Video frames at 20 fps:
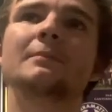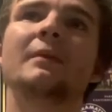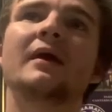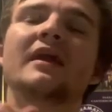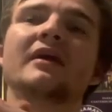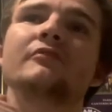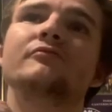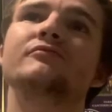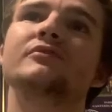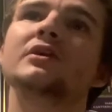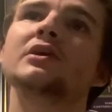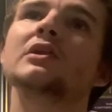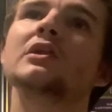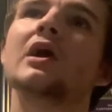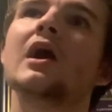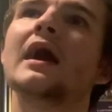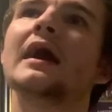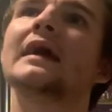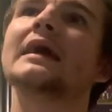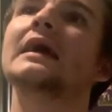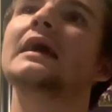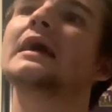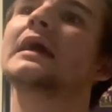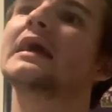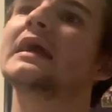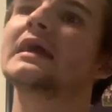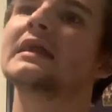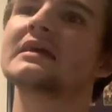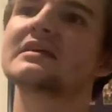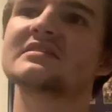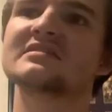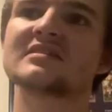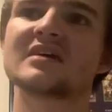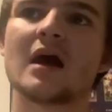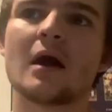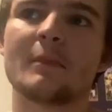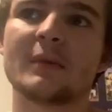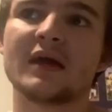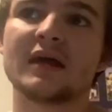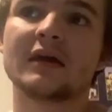but I feel like it is
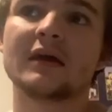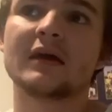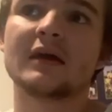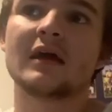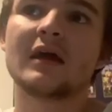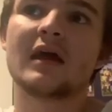coming